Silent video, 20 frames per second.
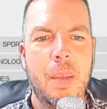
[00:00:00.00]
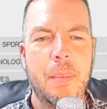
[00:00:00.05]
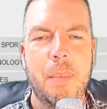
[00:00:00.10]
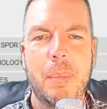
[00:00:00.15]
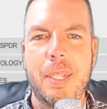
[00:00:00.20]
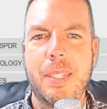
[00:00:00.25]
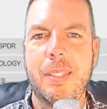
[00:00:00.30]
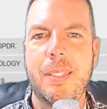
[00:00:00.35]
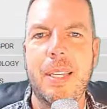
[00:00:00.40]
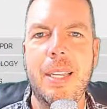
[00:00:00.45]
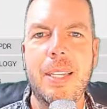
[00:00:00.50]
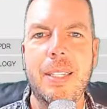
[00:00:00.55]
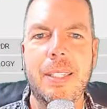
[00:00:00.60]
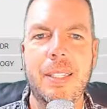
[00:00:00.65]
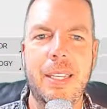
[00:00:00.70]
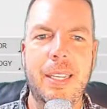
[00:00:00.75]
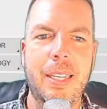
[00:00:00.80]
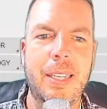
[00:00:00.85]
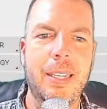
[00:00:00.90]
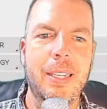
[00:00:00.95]
But since
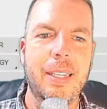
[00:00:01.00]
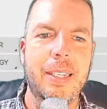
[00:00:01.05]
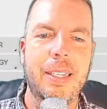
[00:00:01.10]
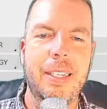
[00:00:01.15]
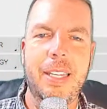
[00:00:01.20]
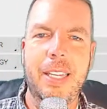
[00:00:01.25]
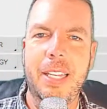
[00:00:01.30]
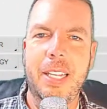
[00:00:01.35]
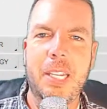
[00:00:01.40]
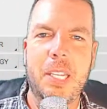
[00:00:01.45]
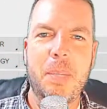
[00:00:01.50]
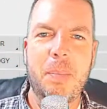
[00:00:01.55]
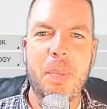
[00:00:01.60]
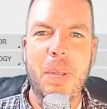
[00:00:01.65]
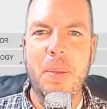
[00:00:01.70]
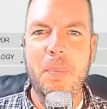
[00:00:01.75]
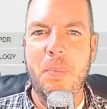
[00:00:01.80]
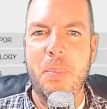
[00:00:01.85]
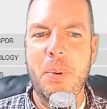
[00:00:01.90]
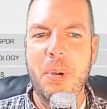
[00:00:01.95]
then, it's
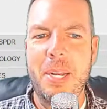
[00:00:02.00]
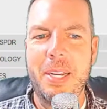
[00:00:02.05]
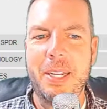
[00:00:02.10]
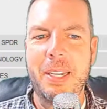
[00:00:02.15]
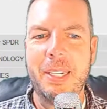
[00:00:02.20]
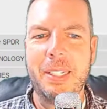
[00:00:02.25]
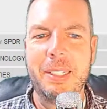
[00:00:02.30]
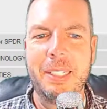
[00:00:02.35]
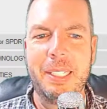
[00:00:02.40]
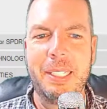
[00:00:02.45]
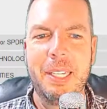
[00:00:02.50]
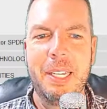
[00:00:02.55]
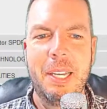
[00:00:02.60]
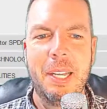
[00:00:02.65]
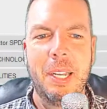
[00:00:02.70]
been pretty ugly.